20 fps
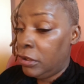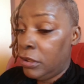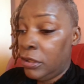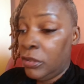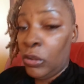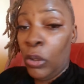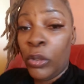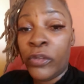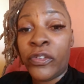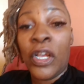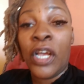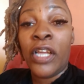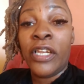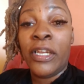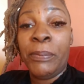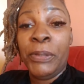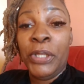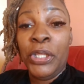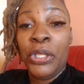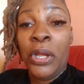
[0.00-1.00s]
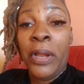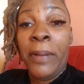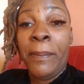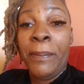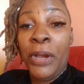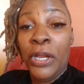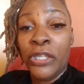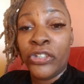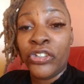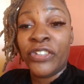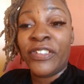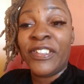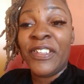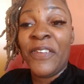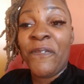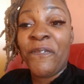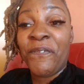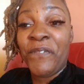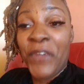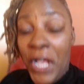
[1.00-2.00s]
Those are gonna be your emergency
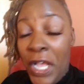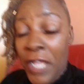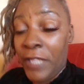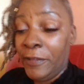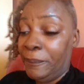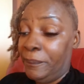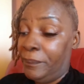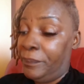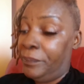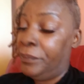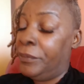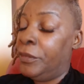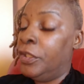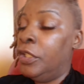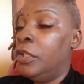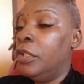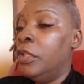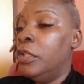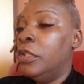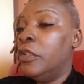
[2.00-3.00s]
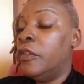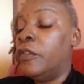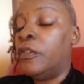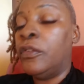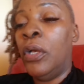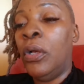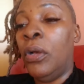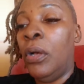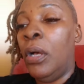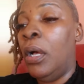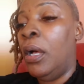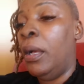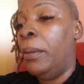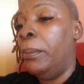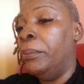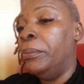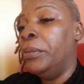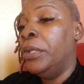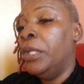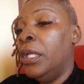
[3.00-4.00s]
fund. So
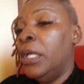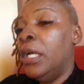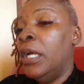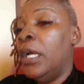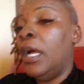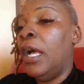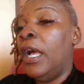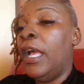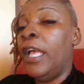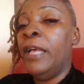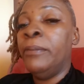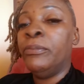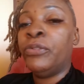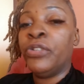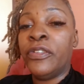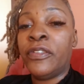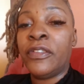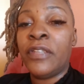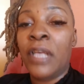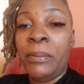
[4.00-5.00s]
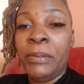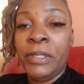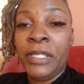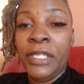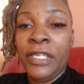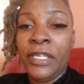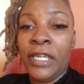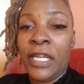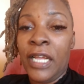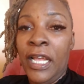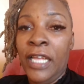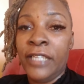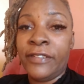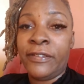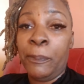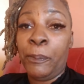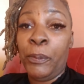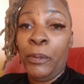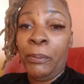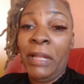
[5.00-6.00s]
um I am just coming here, guys,
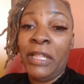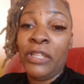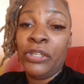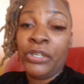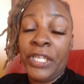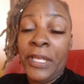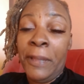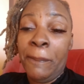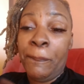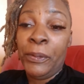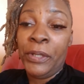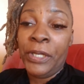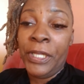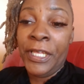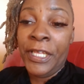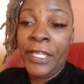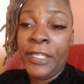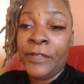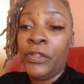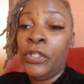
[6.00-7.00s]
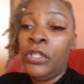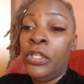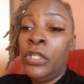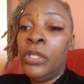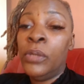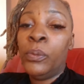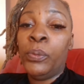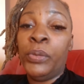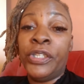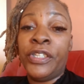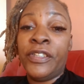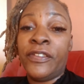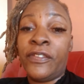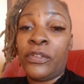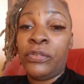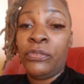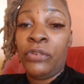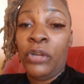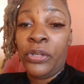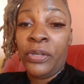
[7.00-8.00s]
to put my little input in with this
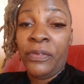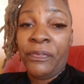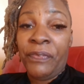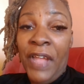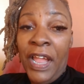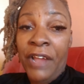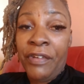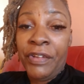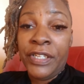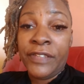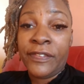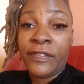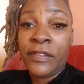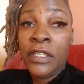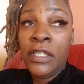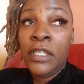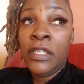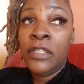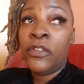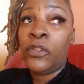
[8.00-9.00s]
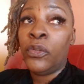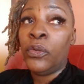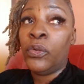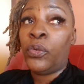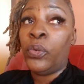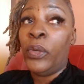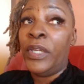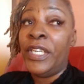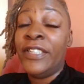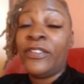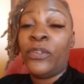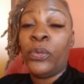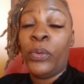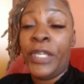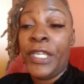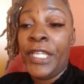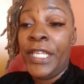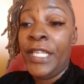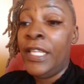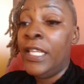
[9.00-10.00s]
coronavirus.
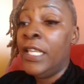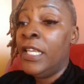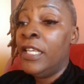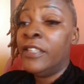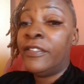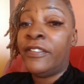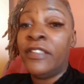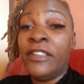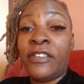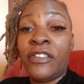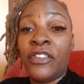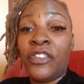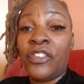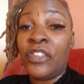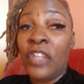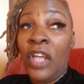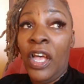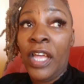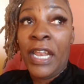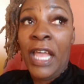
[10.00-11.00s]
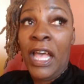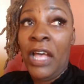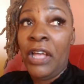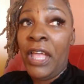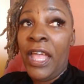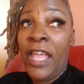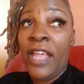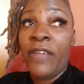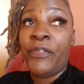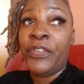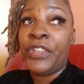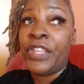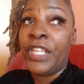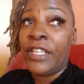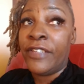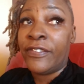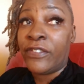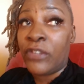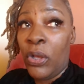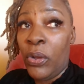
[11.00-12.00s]
2020, since it started out, everything
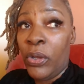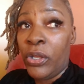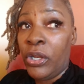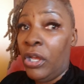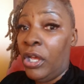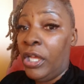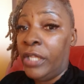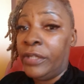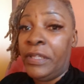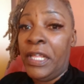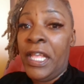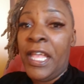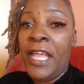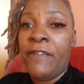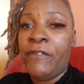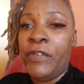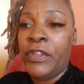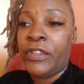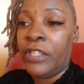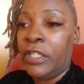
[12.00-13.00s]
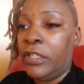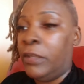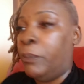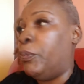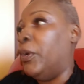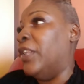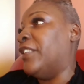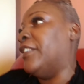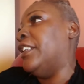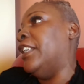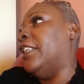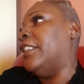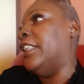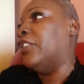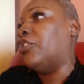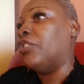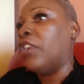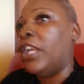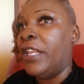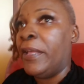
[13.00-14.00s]
is going on. Everything. The president, they
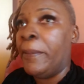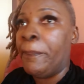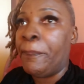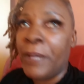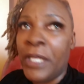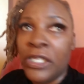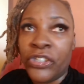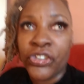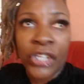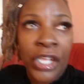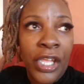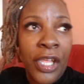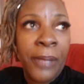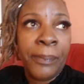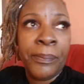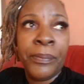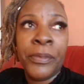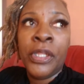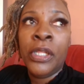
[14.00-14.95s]
try to impeach him.